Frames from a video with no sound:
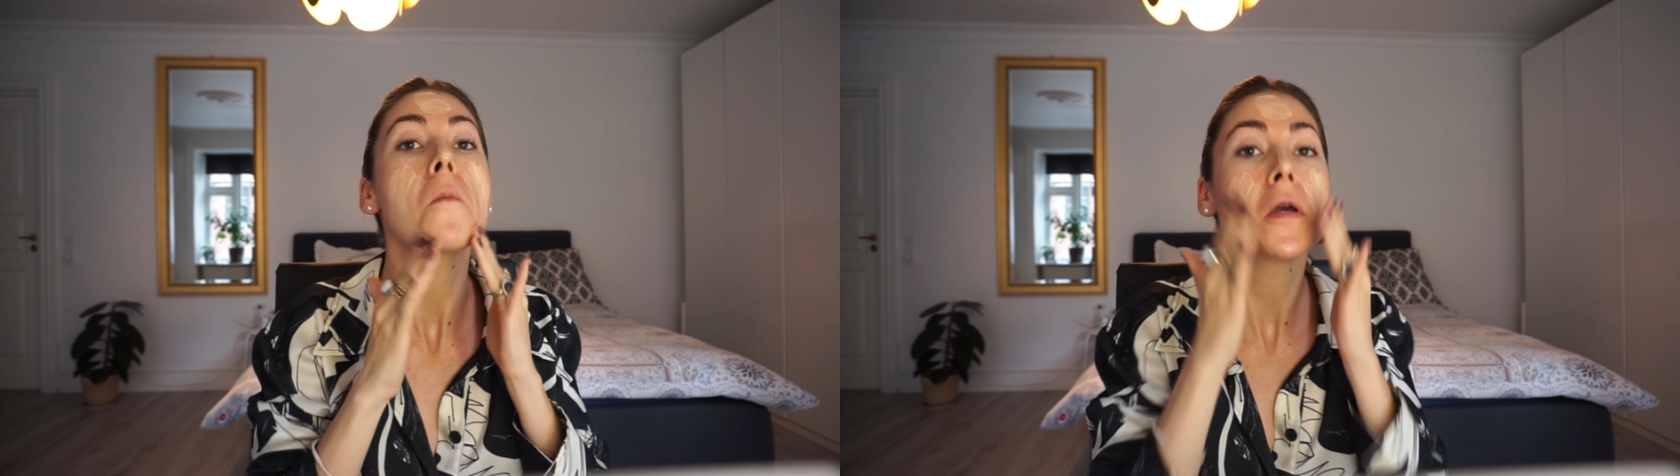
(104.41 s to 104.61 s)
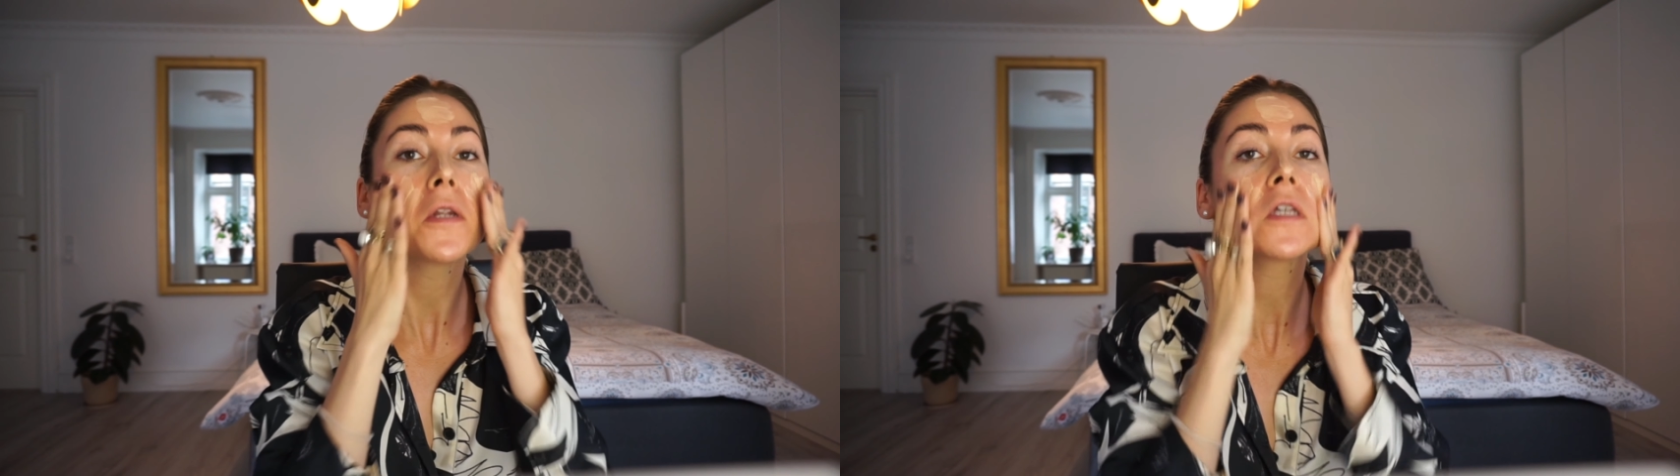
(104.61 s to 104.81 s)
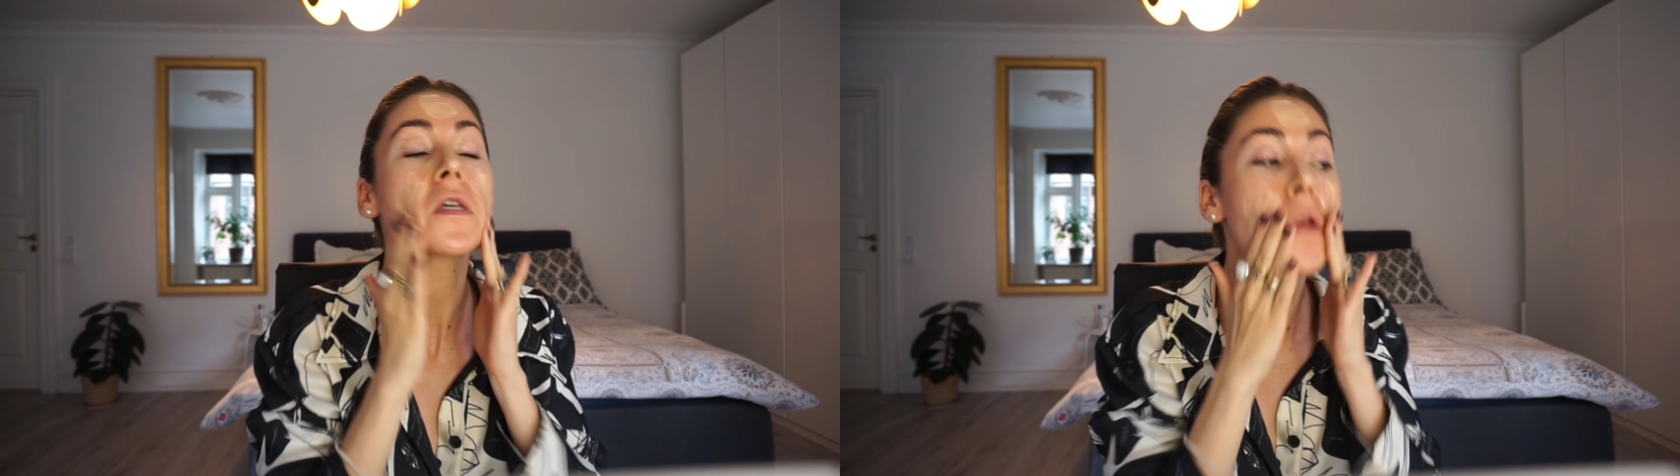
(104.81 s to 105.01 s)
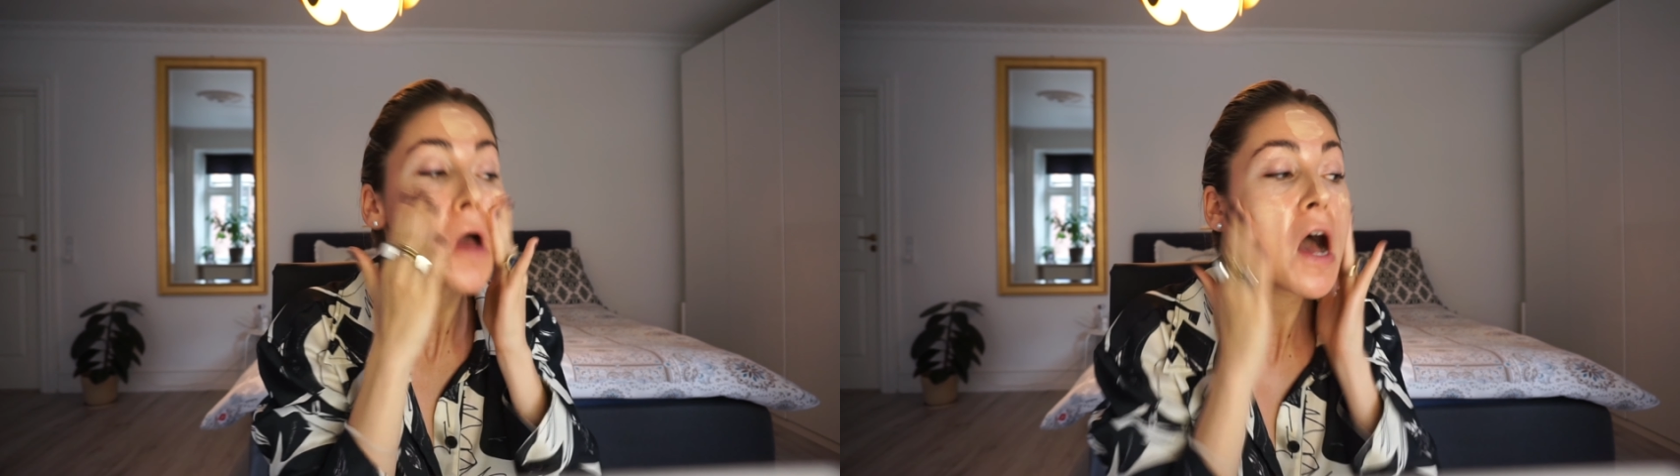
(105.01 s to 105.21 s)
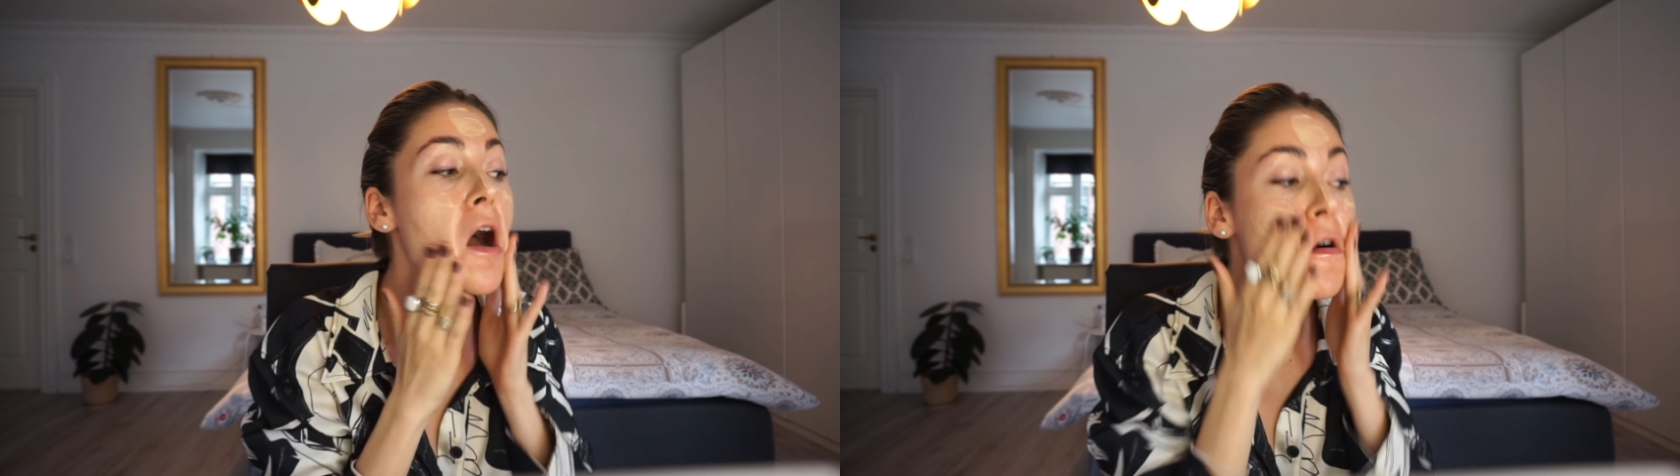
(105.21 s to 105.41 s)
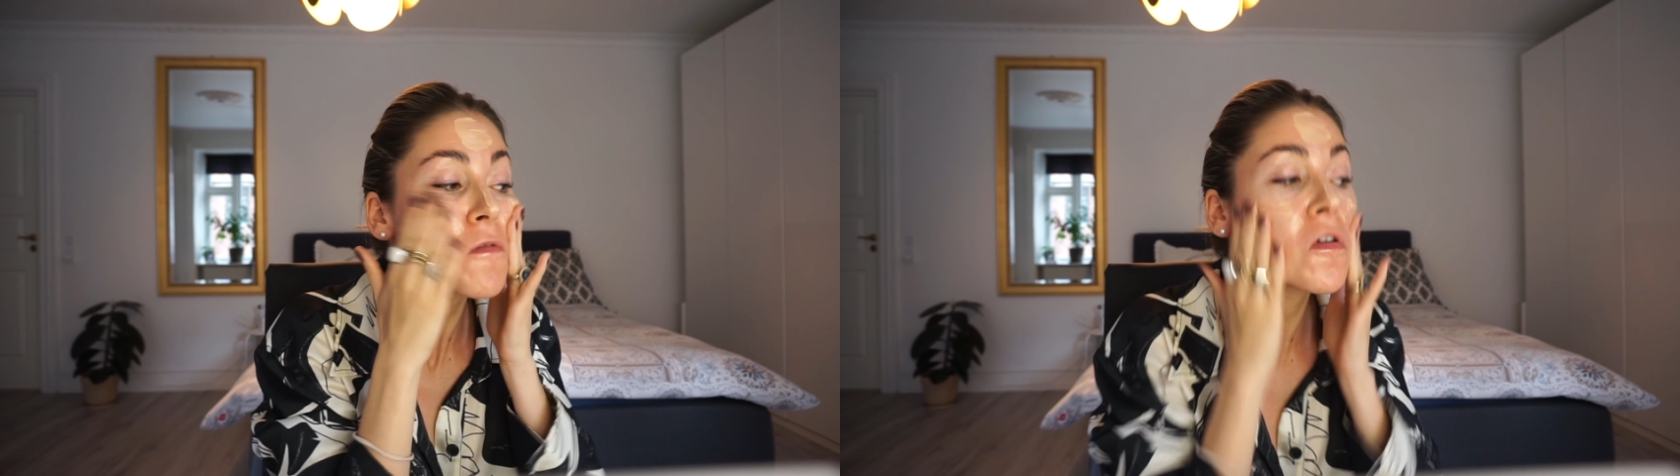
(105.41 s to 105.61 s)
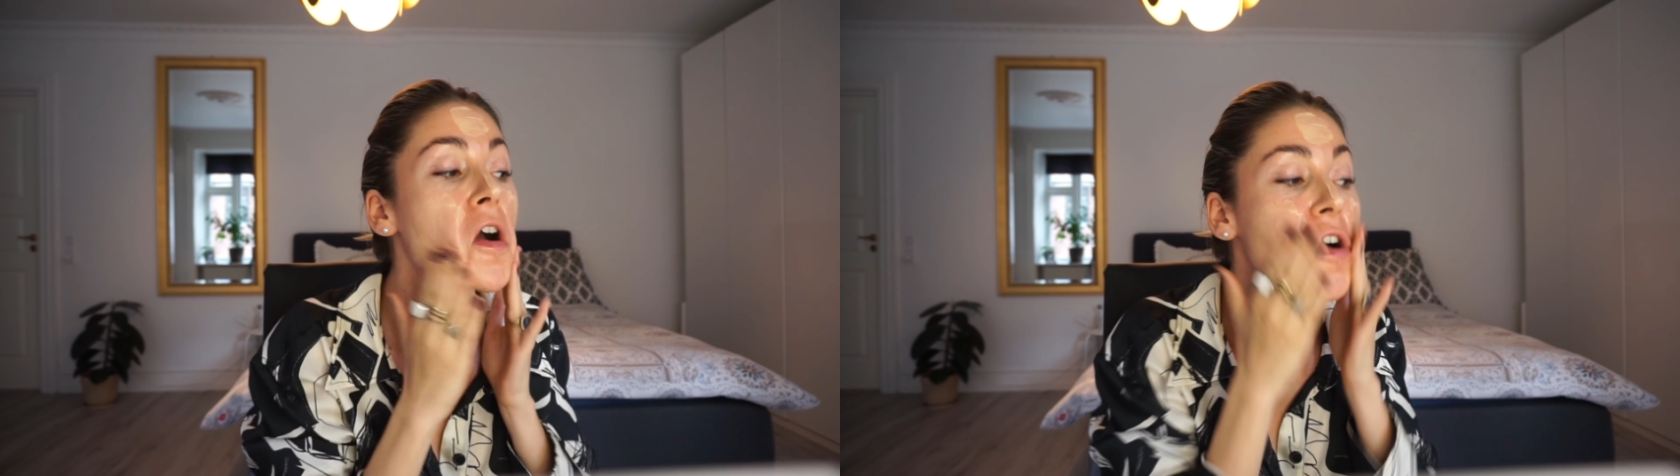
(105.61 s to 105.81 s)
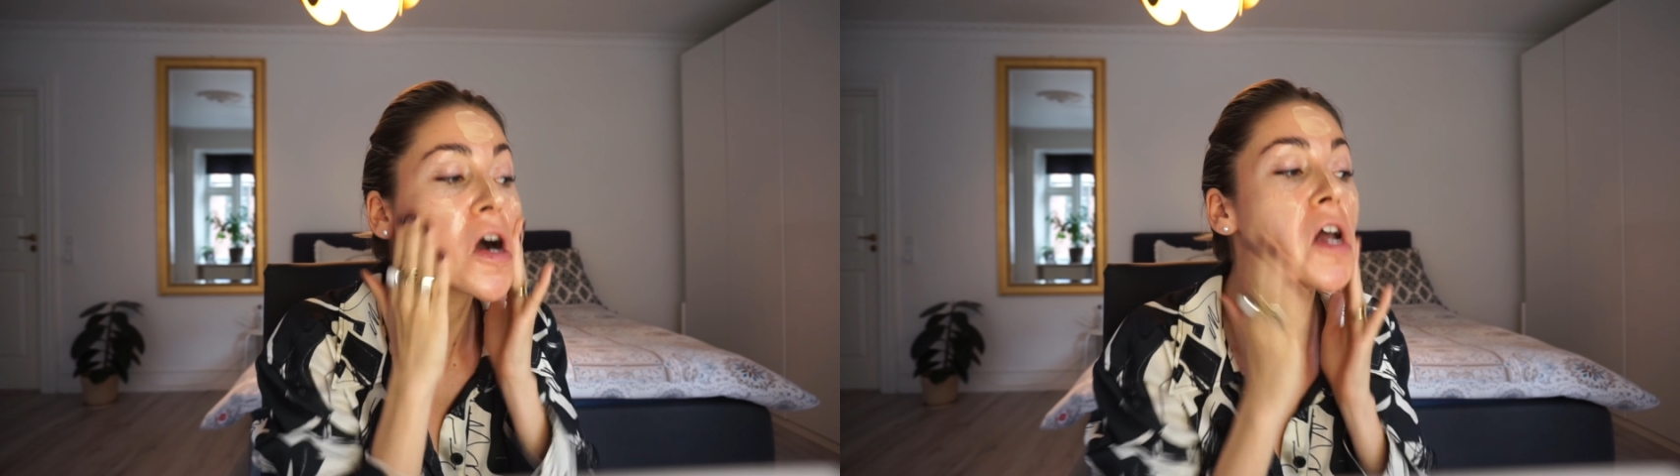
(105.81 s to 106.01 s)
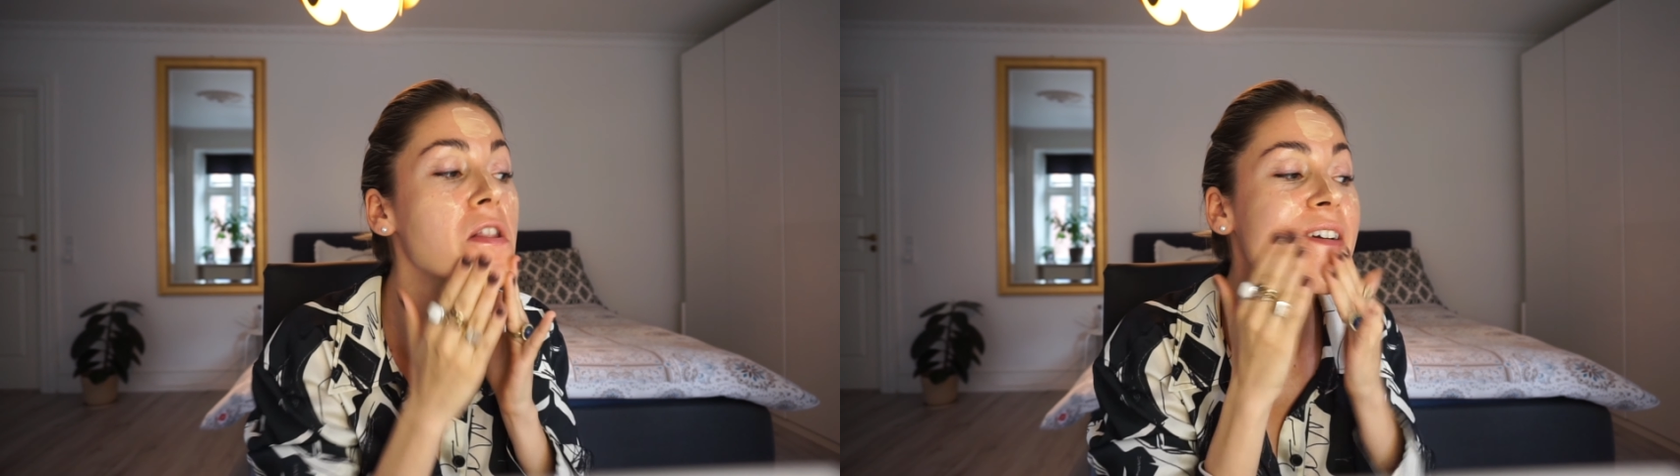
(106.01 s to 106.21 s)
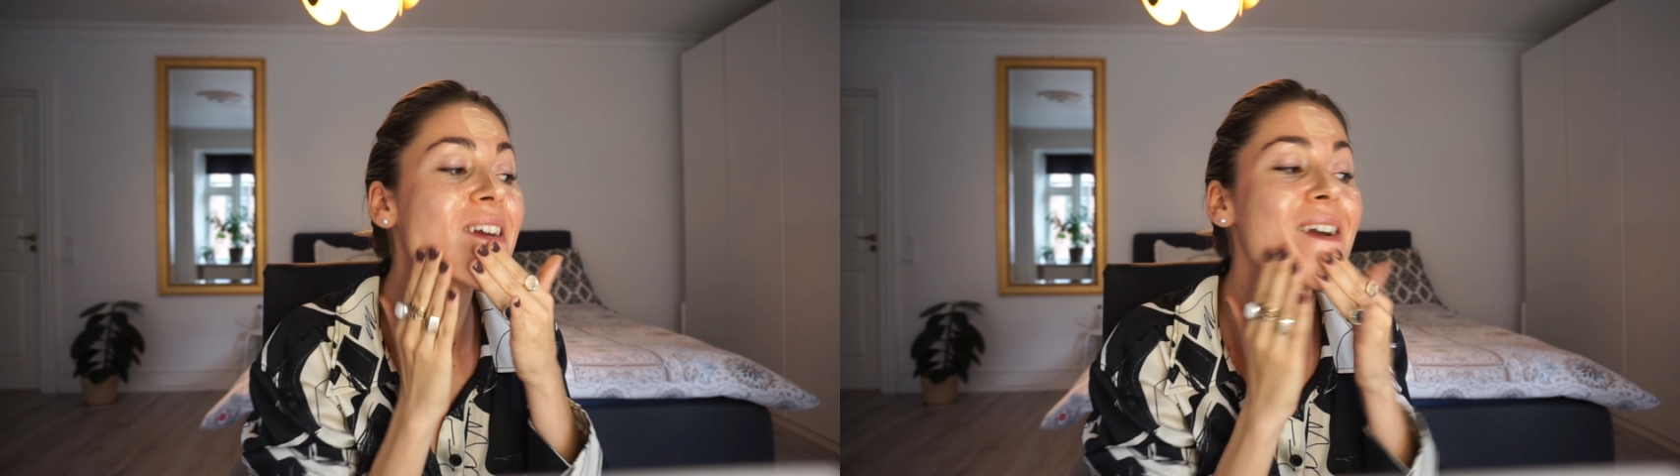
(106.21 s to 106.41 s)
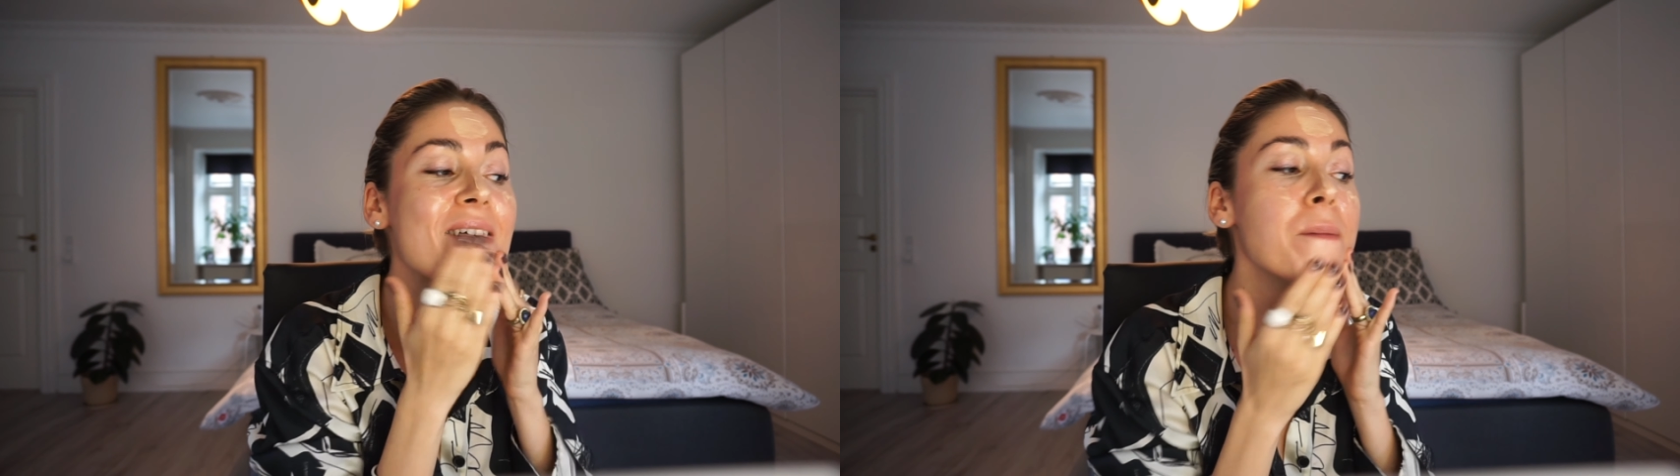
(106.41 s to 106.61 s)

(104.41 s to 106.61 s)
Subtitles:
It doesn't have a color,